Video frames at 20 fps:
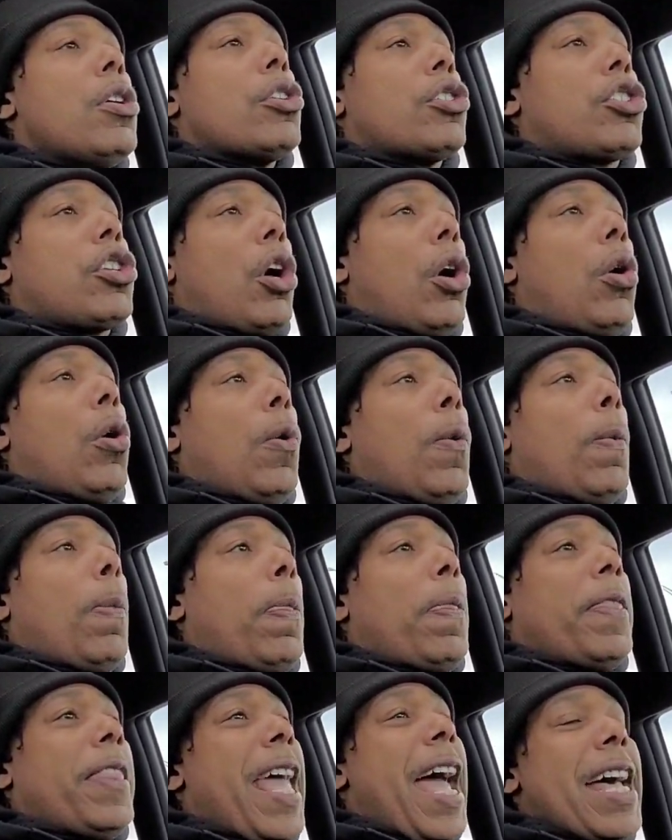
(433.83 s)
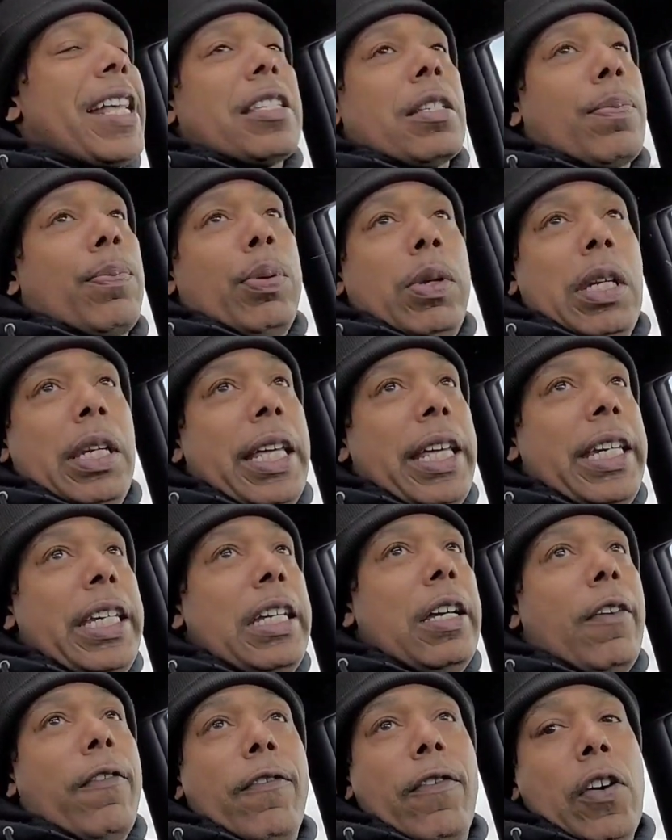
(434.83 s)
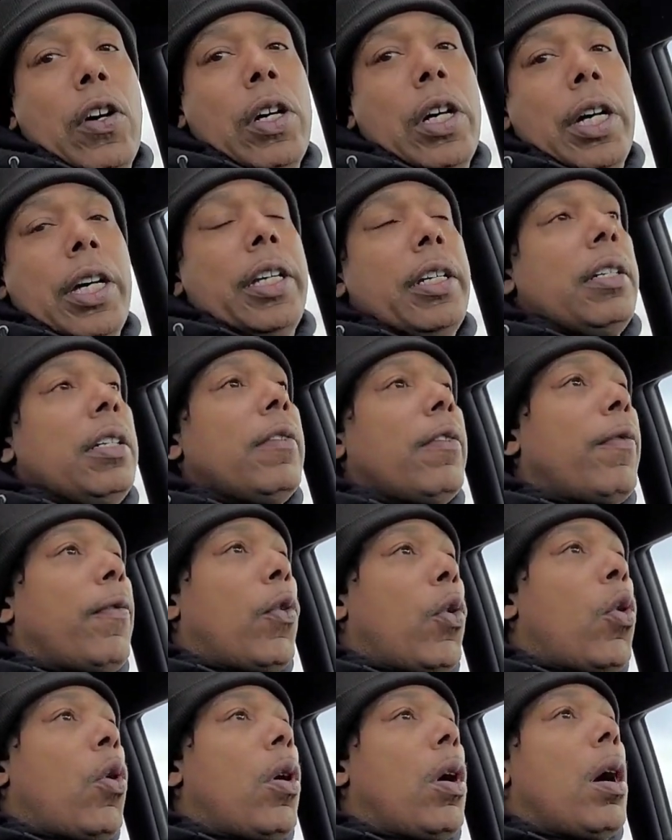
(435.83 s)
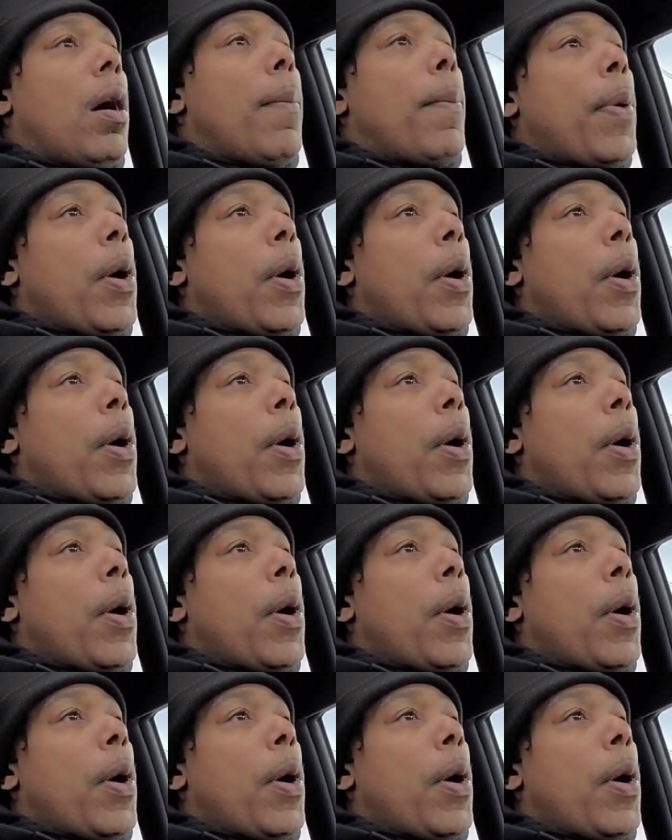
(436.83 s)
So that's plenty of fun for a